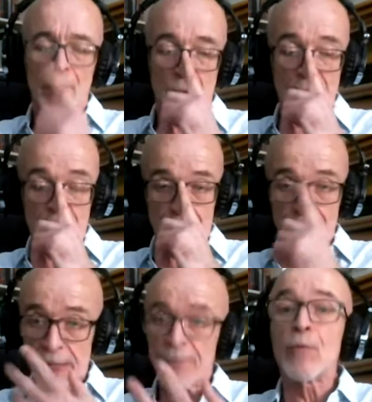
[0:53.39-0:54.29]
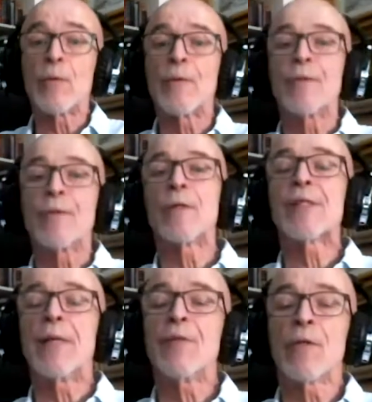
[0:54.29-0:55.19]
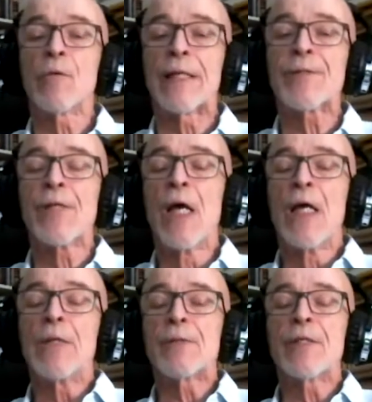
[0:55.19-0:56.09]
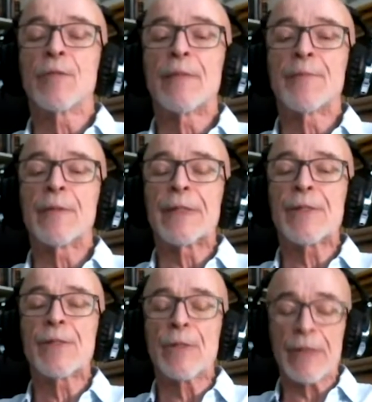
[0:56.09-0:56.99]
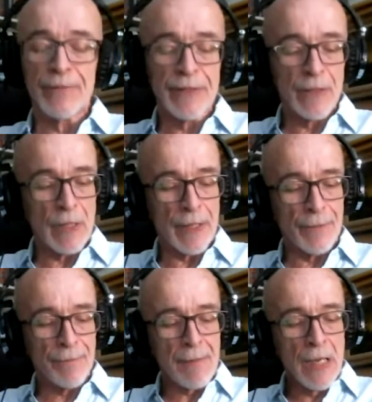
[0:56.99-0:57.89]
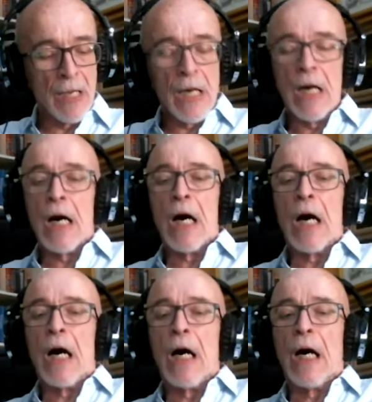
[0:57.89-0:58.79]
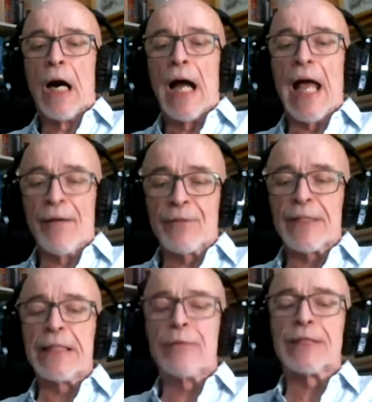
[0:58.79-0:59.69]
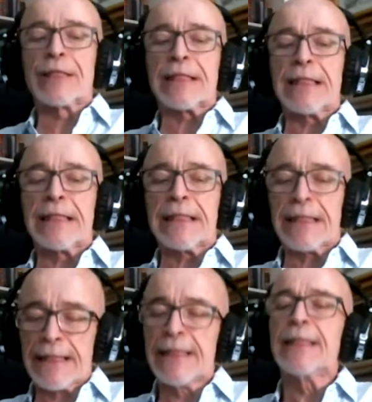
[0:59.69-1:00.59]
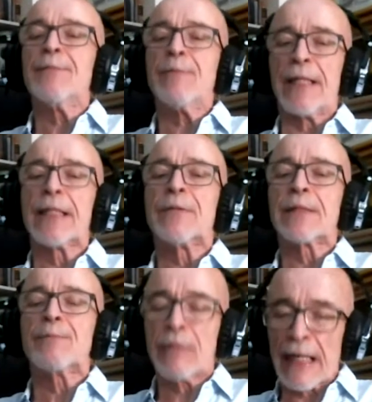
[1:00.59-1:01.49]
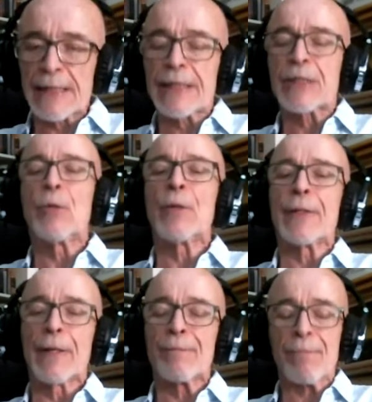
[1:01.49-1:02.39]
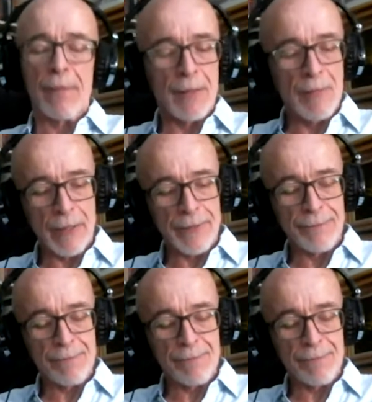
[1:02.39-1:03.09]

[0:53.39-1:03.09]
boy. Many of you will know his name, Tamir Rice, who was killed by the police in Cleveland, Ohio, after he was seen playing with a plastic toy gun in the park.